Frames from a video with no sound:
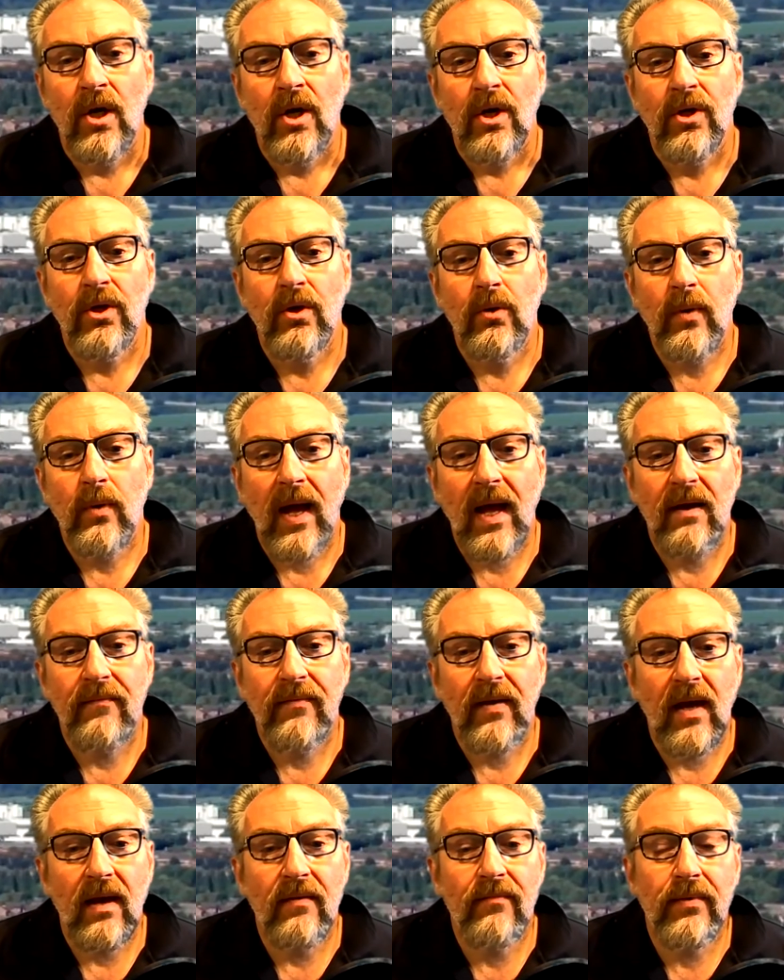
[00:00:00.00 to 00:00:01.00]
You have
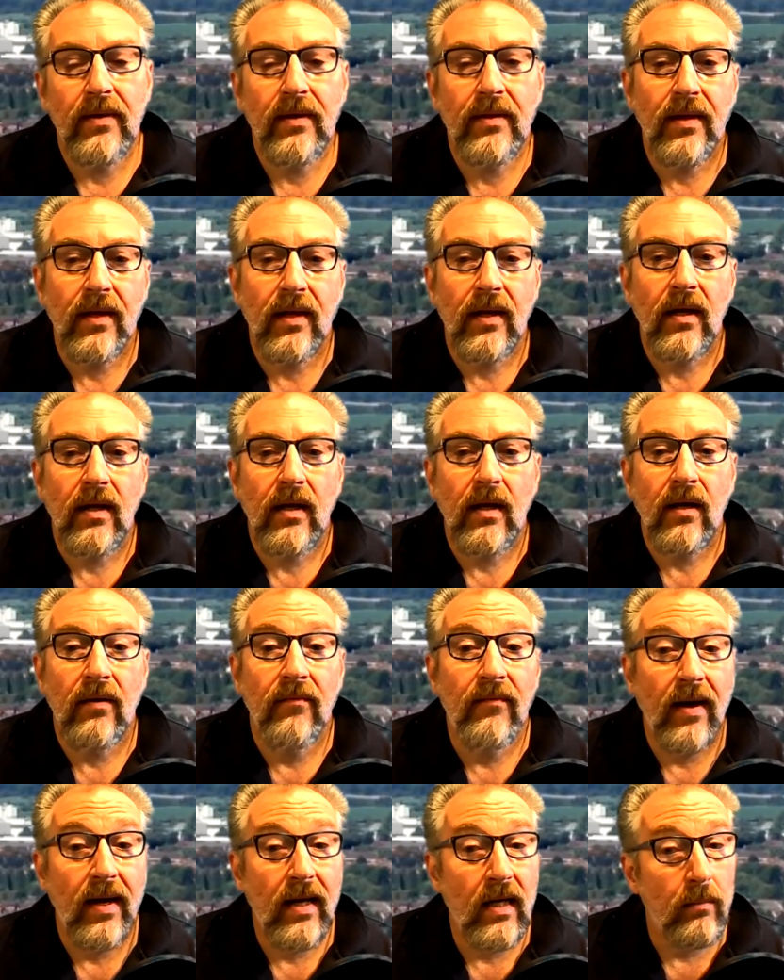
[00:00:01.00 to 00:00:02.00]
everything
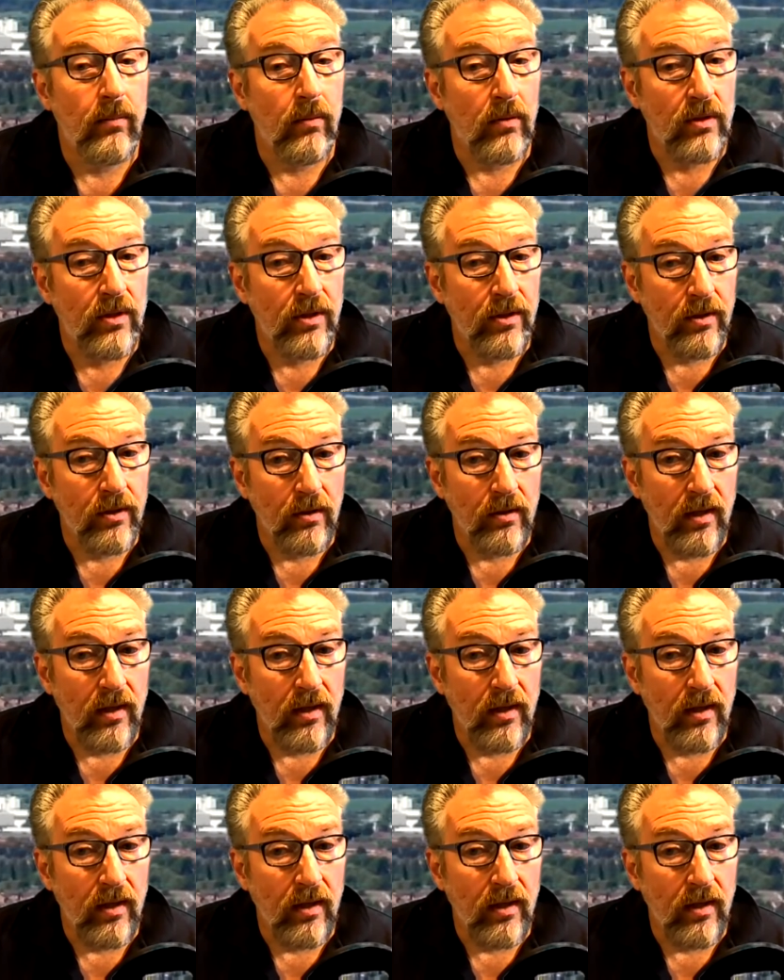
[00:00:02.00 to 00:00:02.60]
available to you.